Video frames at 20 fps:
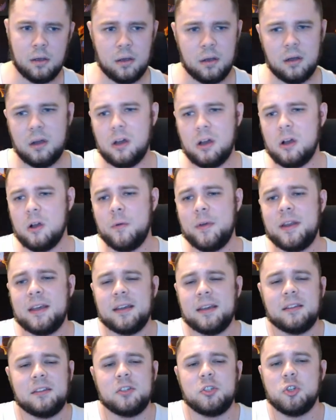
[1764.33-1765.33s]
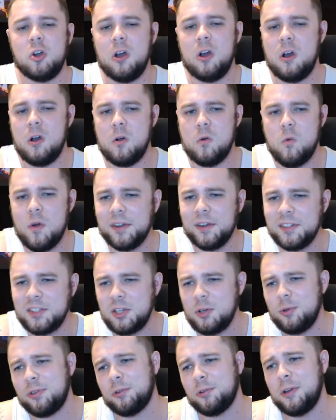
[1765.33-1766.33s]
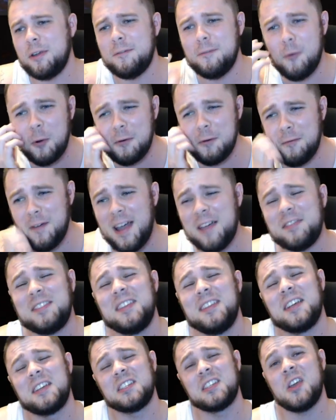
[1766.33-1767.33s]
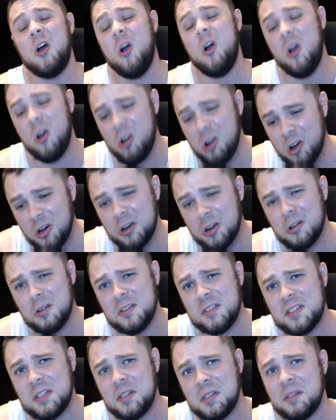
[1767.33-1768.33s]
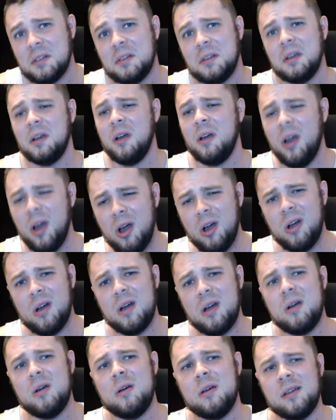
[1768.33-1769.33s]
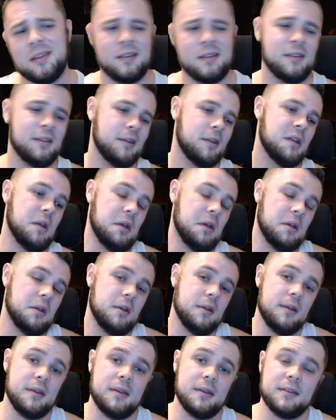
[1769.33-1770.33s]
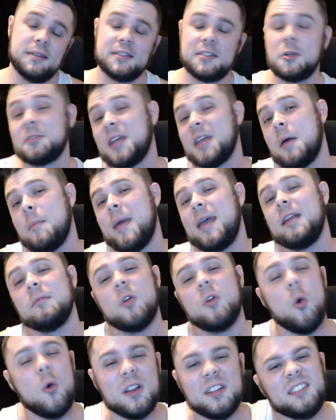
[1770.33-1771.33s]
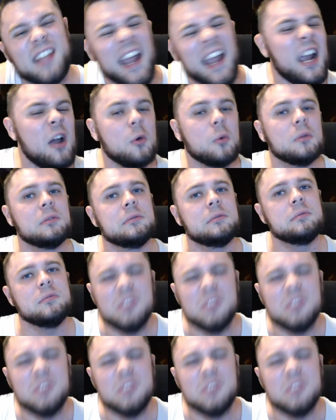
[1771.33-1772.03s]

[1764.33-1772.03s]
Oh, we didn't get to draw 1, 2, 3, 4, 5, 6 cards. Aww. Sultai made him going down.